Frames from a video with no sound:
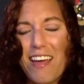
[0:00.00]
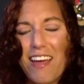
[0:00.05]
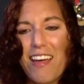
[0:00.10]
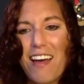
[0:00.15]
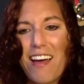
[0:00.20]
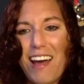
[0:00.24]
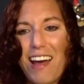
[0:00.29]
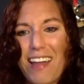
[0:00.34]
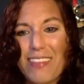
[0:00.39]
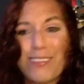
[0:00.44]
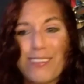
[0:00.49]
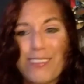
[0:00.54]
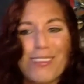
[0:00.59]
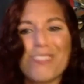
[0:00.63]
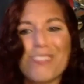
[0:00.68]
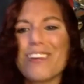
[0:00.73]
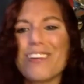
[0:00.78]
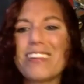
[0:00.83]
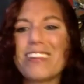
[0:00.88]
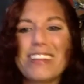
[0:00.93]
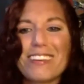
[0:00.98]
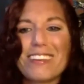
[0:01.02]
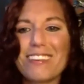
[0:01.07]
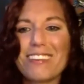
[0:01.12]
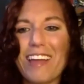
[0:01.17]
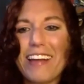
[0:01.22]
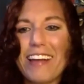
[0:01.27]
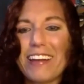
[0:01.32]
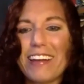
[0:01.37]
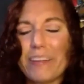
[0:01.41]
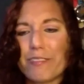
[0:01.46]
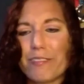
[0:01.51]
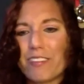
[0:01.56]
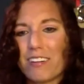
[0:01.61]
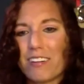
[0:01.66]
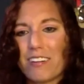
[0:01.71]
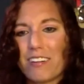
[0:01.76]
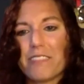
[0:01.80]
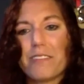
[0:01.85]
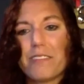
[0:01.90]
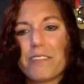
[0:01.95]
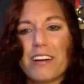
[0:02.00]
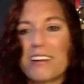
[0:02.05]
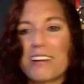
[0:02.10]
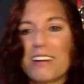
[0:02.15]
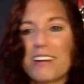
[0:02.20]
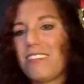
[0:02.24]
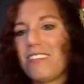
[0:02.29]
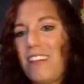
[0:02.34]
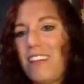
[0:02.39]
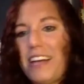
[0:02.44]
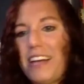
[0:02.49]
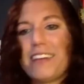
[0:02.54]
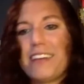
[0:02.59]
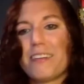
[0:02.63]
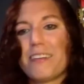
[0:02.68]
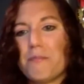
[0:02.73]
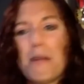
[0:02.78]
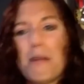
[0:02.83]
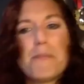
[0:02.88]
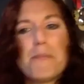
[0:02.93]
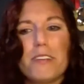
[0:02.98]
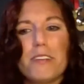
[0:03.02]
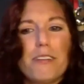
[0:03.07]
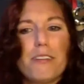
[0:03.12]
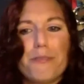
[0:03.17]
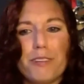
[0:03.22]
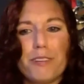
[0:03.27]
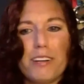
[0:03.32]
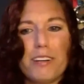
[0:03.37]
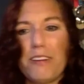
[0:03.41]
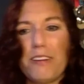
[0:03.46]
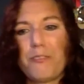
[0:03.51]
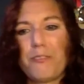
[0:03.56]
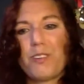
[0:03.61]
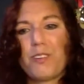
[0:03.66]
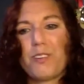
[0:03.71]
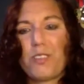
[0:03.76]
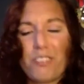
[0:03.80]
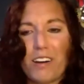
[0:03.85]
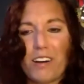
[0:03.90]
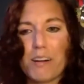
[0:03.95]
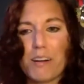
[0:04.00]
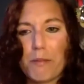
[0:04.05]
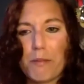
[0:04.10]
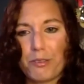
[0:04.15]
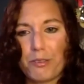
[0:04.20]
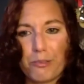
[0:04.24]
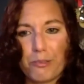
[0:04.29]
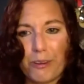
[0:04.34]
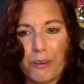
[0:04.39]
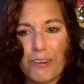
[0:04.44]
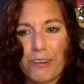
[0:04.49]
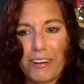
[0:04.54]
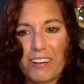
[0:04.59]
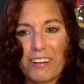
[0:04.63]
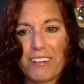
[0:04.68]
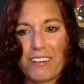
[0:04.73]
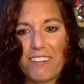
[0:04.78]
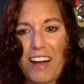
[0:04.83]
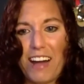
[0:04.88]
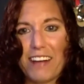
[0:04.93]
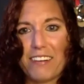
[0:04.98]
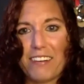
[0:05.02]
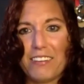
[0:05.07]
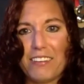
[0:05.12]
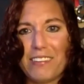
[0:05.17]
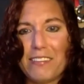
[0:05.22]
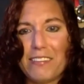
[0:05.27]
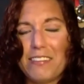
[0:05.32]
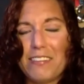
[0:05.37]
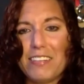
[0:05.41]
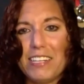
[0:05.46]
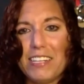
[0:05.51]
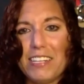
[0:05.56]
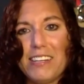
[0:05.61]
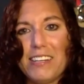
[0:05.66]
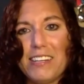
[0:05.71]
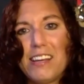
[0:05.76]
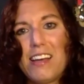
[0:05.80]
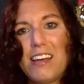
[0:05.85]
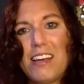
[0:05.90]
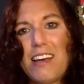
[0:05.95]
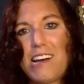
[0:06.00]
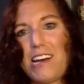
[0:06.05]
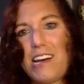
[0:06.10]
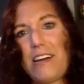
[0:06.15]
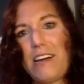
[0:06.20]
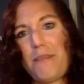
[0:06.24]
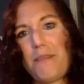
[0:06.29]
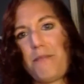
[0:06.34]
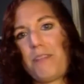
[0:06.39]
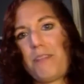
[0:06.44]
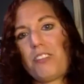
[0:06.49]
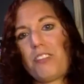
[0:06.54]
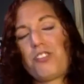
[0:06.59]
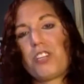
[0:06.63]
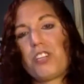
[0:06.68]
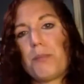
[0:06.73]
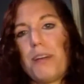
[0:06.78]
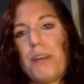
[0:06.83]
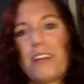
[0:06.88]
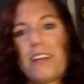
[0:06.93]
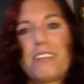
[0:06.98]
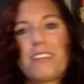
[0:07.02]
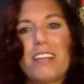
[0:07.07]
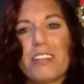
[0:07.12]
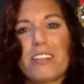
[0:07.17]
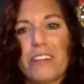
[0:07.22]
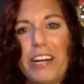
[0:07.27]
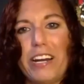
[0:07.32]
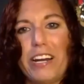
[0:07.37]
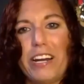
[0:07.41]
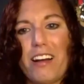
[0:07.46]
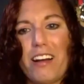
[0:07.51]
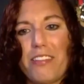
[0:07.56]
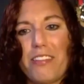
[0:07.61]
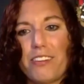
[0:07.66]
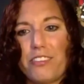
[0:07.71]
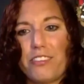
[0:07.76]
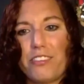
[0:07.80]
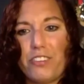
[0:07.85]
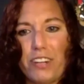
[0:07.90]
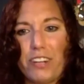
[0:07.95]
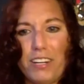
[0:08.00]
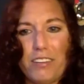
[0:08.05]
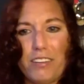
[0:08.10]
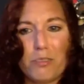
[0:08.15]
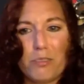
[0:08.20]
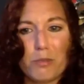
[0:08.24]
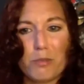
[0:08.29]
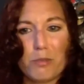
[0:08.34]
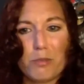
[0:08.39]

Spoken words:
This is really exciting for a Collider member, for a startup that was grown in Collider, to see Sherpa accelerating on their journey. So we're really